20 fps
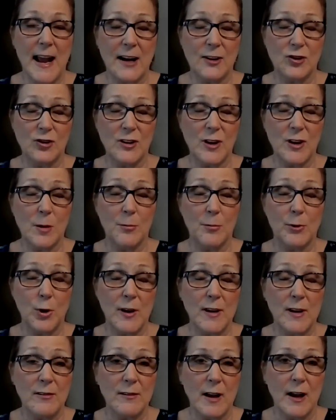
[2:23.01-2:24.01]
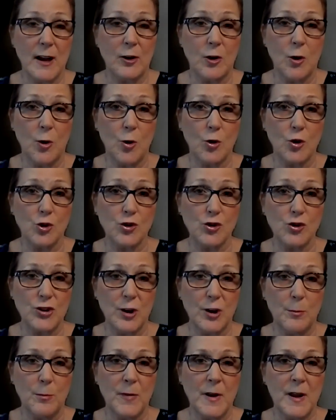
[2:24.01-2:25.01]
actually, employee stock
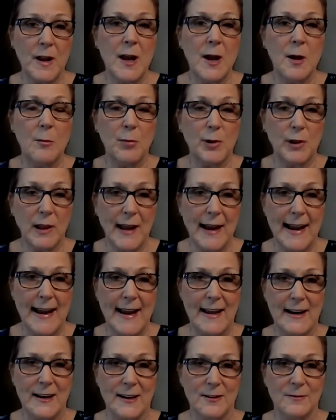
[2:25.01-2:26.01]
ownership plan.